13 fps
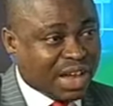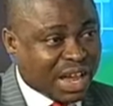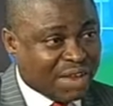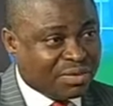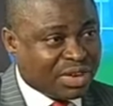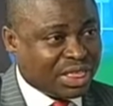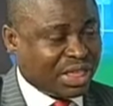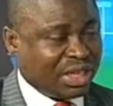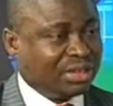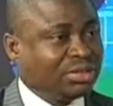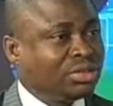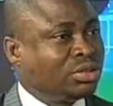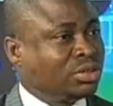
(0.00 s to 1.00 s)

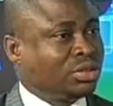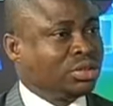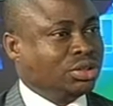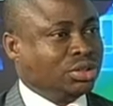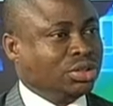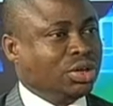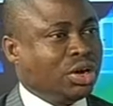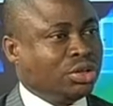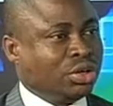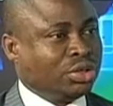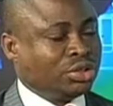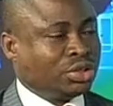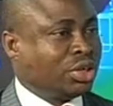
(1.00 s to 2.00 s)
everything,
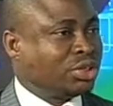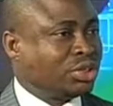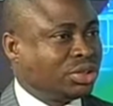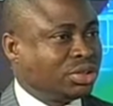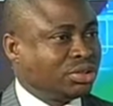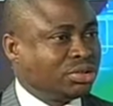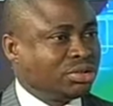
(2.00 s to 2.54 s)
untouched.